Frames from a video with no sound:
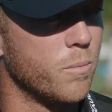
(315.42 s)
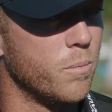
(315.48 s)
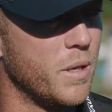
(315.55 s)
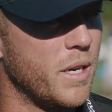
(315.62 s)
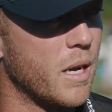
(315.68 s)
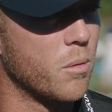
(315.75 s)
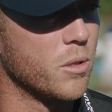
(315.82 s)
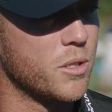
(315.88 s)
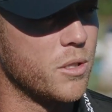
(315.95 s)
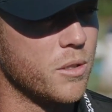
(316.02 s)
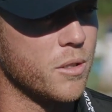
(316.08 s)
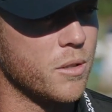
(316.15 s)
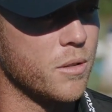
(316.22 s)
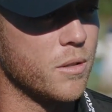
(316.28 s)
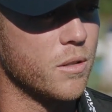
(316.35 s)
been able
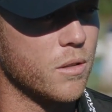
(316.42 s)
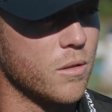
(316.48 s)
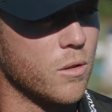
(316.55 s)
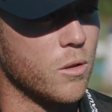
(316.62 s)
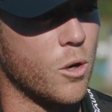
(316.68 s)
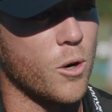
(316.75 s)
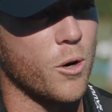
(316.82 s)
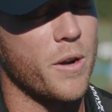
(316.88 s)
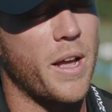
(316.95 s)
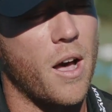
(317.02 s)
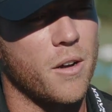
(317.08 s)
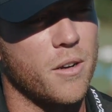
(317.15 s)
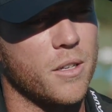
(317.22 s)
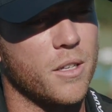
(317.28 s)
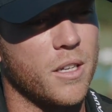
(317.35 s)
to learn
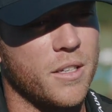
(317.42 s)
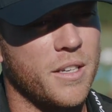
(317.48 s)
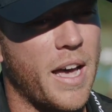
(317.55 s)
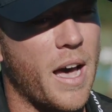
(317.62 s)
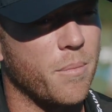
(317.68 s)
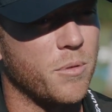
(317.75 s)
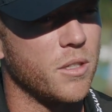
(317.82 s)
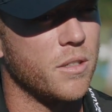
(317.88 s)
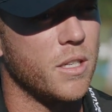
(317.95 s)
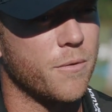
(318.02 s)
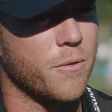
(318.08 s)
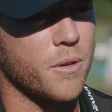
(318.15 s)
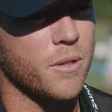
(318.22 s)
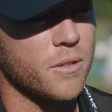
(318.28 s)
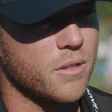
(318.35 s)
how to adapt to
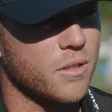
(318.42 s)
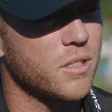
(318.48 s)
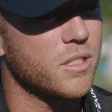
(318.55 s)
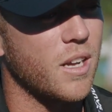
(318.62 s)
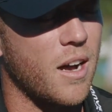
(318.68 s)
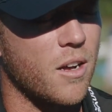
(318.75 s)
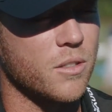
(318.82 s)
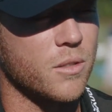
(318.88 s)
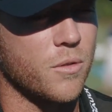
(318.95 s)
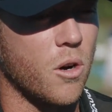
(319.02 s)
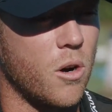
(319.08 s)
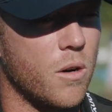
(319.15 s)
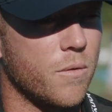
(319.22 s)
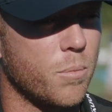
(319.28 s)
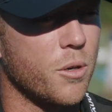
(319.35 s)
different styles of
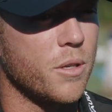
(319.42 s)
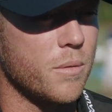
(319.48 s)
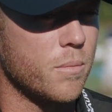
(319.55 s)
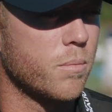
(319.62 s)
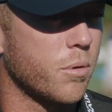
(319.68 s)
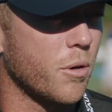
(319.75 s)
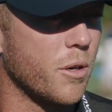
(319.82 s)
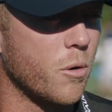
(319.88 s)
golf pretty